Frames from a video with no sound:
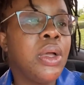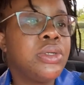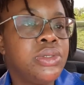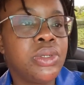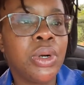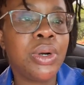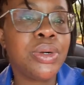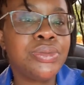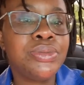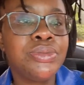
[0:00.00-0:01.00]
so
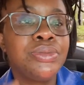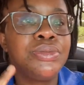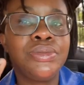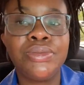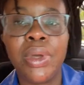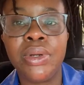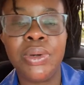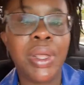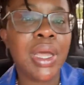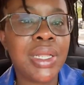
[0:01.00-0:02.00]
I'm
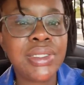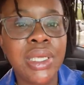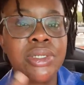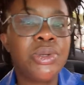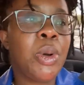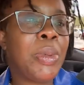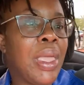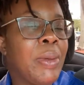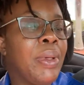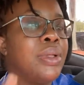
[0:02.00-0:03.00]
only gonna take 2
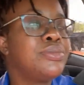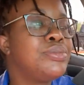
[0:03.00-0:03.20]
people.